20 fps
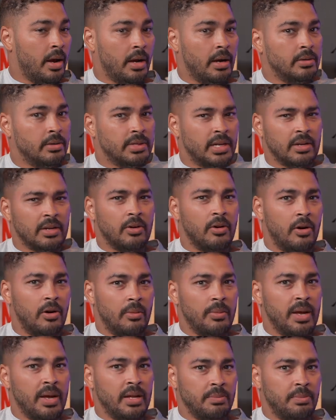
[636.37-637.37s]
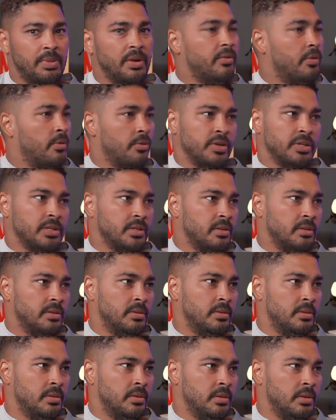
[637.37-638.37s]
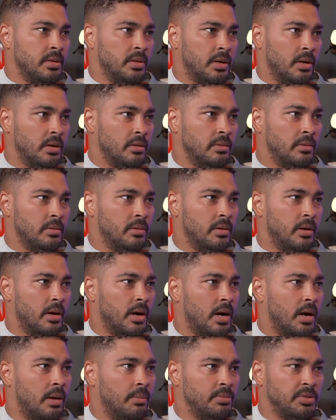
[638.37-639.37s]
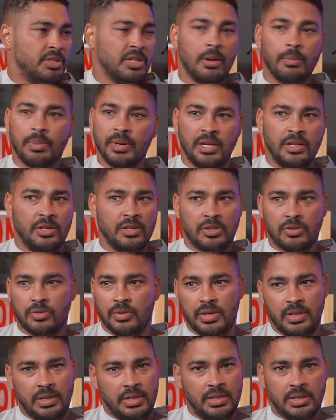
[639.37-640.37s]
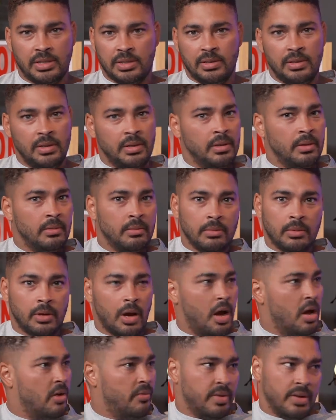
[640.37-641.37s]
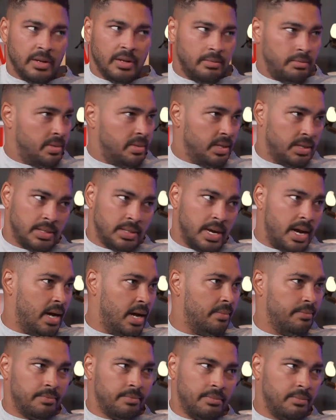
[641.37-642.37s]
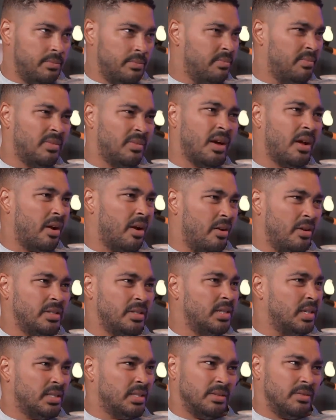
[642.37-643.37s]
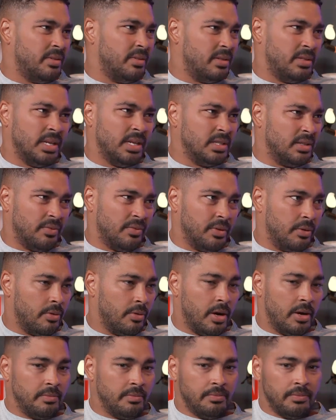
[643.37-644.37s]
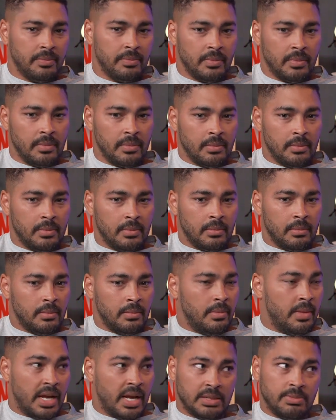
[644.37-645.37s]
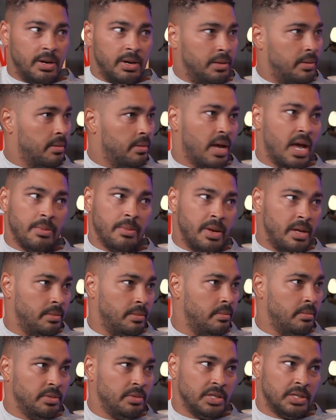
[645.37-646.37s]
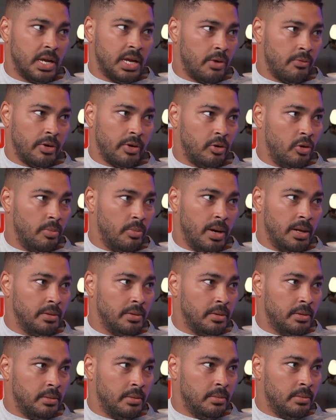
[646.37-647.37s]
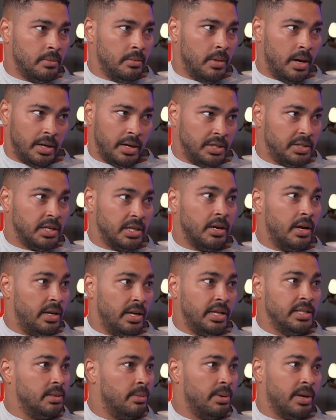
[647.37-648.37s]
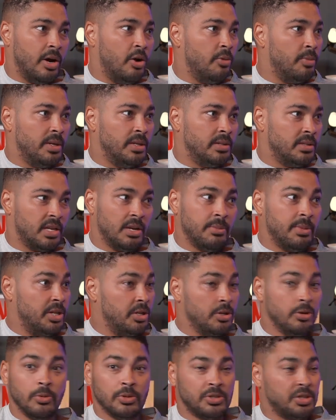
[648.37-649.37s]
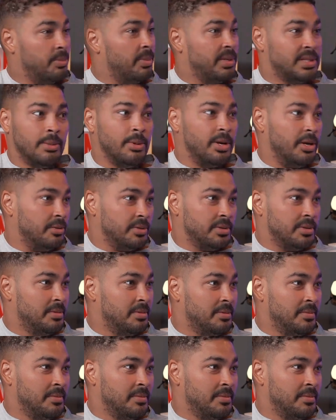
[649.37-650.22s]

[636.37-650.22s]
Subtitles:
And I was like, oh man, bit of a risk, you know? Jumping industries, COVID, this, that, I don't know, it doesn't feel right. Next month, hey man, just had a record month. I need someone to help me. It's going to be you or it's going to be someone else.